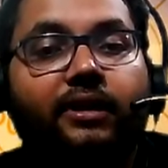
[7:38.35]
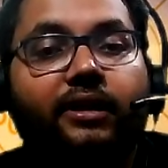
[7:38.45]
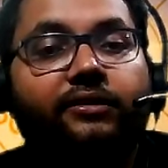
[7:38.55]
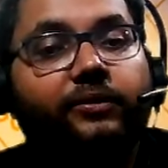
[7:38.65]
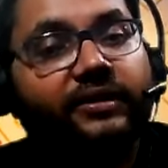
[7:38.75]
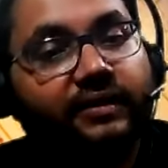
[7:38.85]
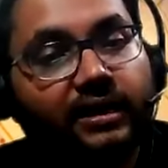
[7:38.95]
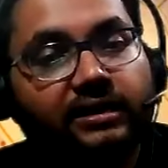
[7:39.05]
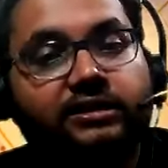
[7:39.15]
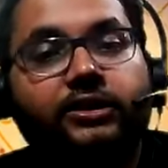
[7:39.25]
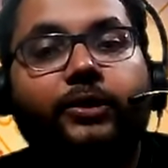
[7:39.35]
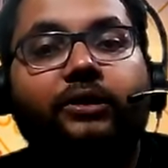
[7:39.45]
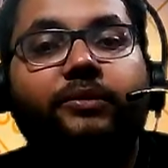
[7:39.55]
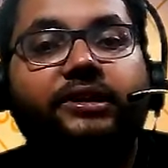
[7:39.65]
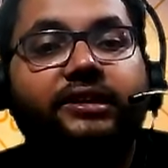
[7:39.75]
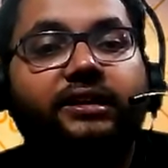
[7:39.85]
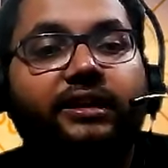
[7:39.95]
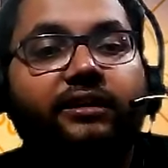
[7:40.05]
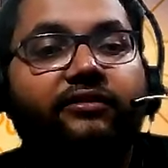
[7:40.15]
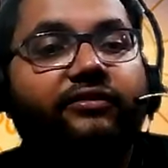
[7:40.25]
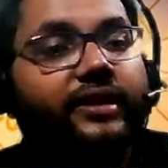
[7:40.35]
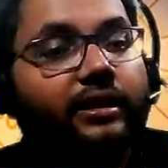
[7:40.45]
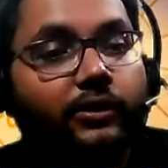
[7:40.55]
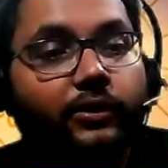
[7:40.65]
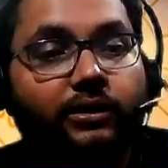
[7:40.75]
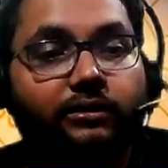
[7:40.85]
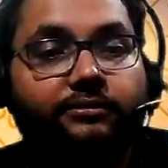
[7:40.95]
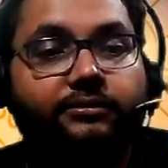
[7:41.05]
as a result you'll immediately feel good